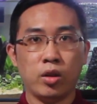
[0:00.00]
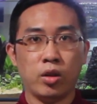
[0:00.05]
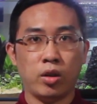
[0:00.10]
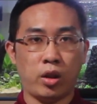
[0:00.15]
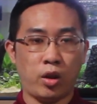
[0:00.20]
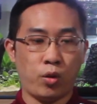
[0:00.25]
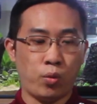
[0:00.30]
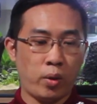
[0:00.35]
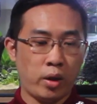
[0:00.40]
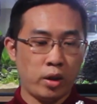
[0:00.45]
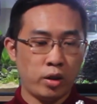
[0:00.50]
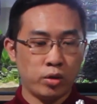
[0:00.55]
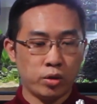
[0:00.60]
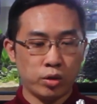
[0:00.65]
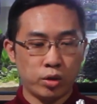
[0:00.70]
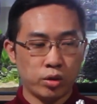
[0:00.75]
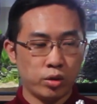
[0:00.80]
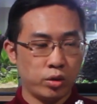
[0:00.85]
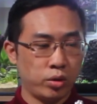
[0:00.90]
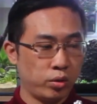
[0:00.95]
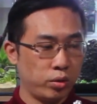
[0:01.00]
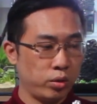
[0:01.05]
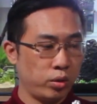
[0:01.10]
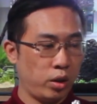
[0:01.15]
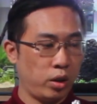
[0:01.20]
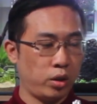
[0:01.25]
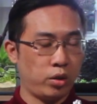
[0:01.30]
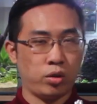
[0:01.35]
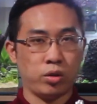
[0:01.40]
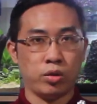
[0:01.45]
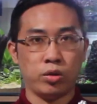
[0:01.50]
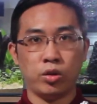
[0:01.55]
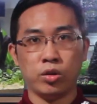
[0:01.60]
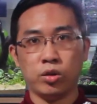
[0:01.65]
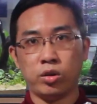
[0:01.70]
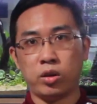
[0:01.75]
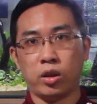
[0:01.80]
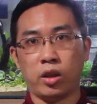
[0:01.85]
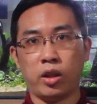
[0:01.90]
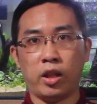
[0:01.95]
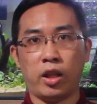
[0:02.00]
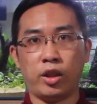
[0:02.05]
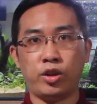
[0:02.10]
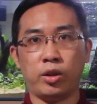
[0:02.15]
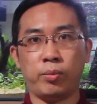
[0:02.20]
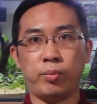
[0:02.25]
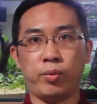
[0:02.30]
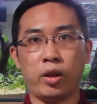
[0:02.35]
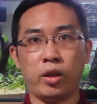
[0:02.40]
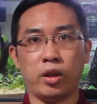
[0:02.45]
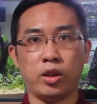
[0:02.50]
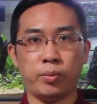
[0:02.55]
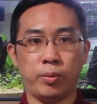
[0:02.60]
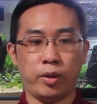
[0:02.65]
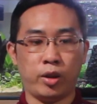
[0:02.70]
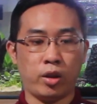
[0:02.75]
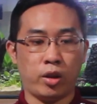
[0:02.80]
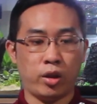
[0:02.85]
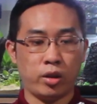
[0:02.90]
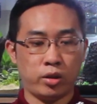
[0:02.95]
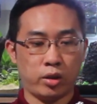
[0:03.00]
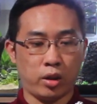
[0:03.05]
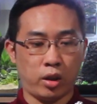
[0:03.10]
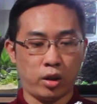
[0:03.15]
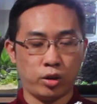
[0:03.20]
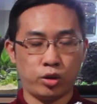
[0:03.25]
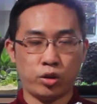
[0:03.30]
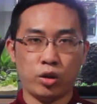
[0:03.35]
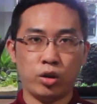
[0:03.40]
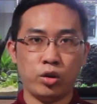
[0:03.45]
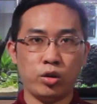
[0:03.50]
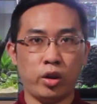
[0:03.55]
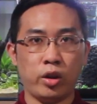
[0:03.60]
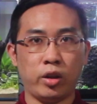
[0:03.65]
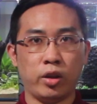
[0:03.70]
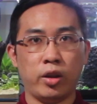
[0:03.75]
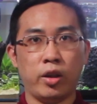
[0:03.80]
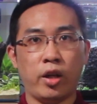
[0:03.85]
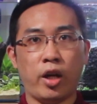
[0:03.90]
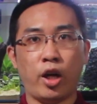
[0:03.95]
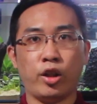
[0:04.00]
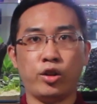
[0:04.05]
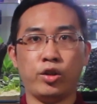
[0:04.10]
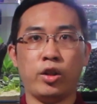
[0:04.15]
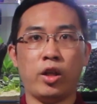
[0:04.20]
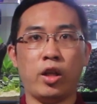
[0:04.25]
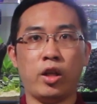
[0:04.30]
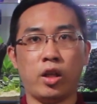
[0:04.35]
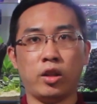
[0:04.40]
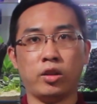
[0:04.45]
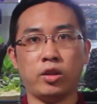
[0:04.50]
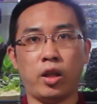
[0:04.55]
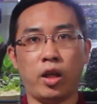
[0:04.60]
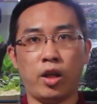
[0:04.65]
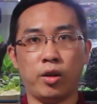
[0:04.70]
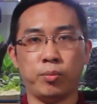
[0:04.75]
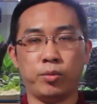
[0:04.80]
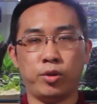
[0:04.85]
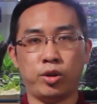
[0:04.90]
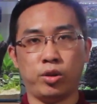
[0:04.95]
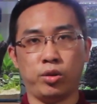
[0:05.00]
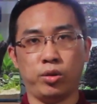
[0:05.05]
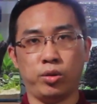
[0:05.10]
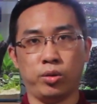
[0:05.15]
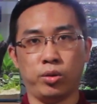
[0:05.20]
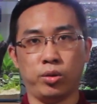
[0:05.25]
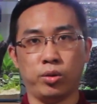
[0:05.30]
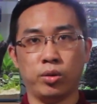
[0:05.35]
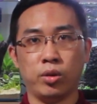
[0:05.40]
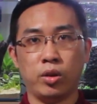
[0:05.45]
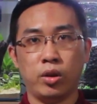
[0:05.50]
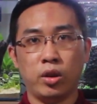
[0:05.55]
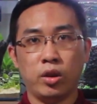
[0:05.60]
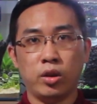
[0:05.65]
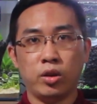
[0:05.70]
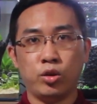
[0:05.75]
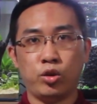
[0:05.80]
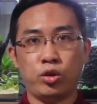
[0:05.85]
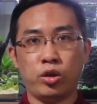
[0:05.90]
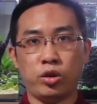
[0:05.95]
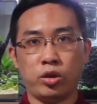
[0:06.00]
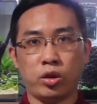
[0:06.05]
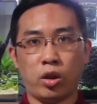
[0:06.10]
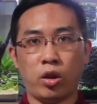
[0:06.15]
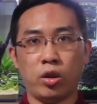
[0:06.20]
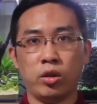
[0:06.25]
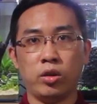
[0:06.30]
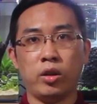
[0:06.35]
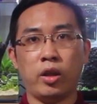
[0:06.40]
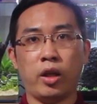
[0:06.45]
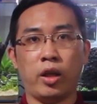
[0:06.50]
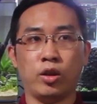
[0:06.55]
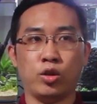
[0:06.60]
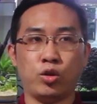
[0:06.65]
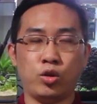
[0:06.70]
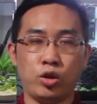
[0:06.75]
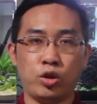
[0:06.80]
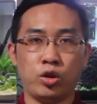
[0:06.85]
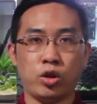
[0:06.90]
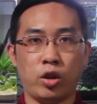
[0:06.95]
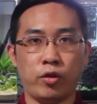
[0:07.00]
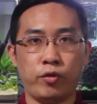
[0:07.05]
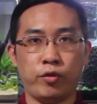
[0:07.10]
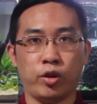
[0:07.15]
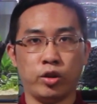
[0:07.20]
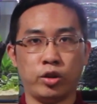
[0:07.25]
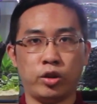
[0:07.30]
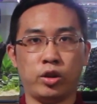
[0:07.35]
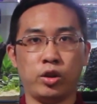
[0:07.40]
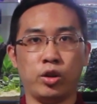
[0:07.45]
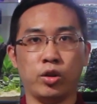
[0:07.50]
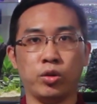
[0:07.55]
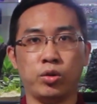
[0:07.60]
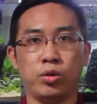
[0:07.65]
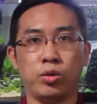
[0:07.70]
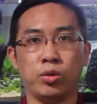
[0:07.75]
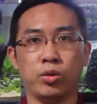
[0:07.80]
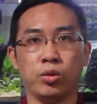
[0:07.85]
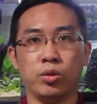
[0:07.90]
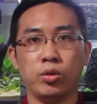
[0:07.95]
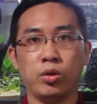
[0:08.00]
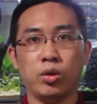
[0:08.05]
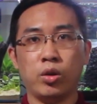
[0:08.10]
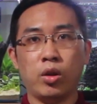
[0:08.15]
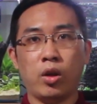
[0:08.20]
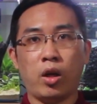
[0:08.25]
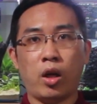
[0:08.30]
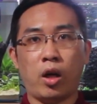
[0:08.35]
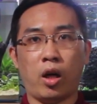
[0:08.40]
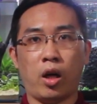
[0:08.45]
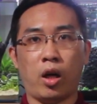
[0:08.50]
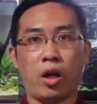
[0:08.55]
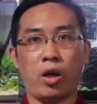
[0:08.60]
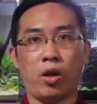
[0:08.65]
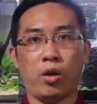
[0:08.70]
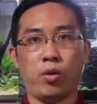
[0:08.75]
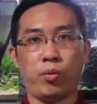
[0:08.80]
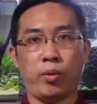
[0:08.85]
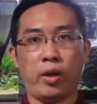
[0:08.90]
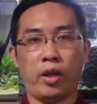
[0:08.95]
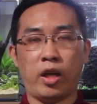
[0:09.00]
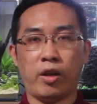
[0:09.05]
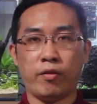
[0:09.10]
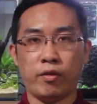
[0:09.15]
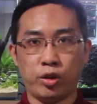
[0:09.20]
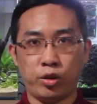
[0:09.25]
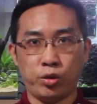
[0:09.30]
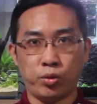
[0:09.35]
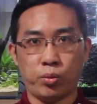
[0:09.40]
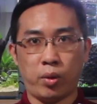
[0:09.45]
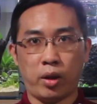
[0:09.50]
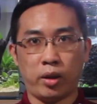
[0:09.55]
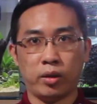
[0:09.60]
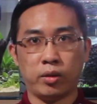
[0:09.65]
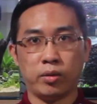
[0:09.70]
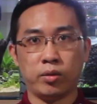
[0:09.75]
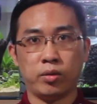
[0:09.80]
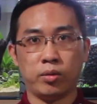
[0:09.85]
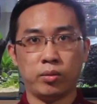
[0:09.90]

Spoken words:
Okay, why do you need to use the electric plug? Is because solenoid actually has help to switch on and switch off your CO2 whenever you want.